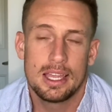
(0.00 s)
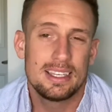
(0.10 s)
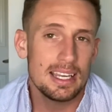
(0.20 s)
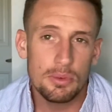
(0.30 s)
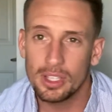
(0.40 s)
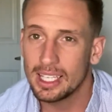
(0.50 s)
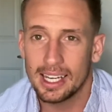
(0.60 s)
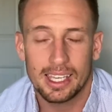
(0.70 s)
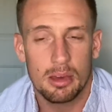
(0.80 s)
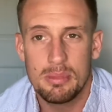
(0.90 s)
Didn't really get
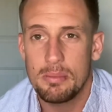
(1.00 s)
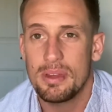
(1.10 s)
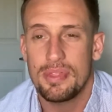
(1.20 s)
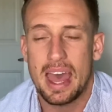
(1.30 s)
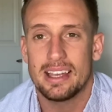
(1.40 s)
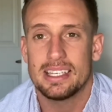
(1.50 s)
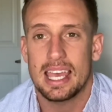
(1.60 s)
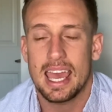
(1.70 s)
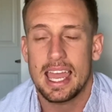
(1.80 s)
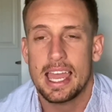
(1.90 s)
a commitment that
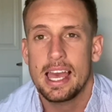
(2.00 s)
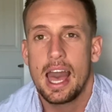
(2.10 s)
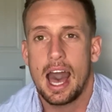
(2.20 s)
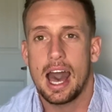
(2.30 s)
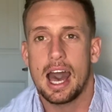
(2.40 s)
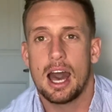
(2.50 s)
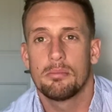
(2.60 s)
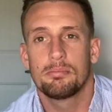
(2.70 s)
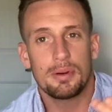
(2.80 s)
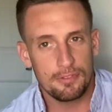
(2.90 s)
day,
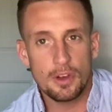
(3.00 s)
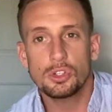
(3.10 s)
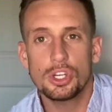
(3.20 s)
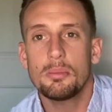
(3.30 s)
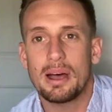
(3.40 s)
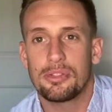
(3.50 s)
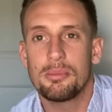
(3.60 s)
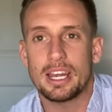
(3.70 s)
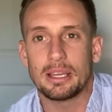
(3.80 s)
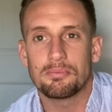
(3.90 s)
but felt good about the
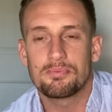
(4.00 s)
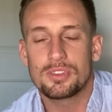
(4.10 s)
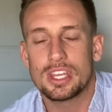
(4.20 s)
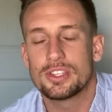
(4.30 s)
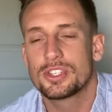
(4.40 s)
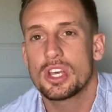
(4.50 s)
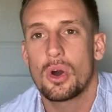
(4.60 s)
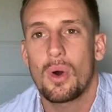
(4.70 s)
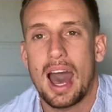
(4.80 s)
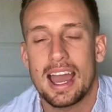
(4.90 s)
meeting. And
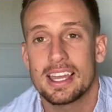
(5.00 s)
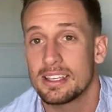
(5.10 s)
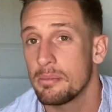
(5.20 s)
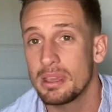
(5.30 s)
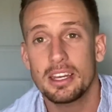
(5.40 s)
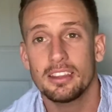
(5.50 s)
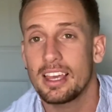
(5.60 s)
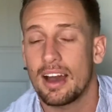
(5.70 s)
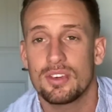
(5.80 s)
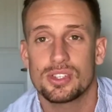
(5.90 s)
so I immediately,
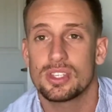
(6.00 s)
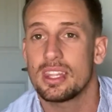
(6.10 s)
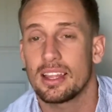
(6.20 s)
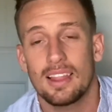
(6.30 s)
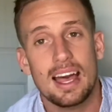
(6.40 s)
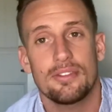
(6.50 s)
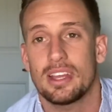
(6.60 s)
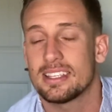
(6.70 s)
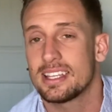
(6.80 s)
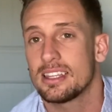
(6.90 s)
obviously they left.
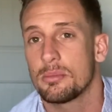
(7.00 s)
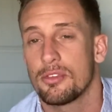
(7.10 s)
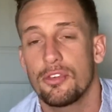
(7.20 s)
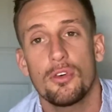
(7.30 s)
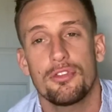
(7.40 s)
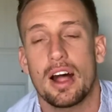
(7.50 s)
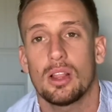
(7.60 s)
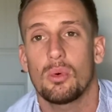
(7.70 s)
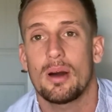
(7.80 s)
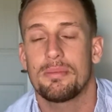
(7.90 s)
I sent them a full
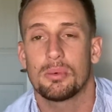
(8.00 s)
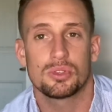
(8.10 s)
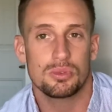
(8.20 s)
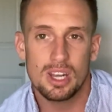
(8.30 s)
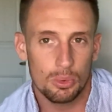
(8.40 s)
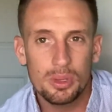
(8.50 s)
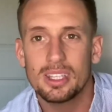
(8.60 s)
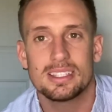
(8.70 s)
follow-up that was, really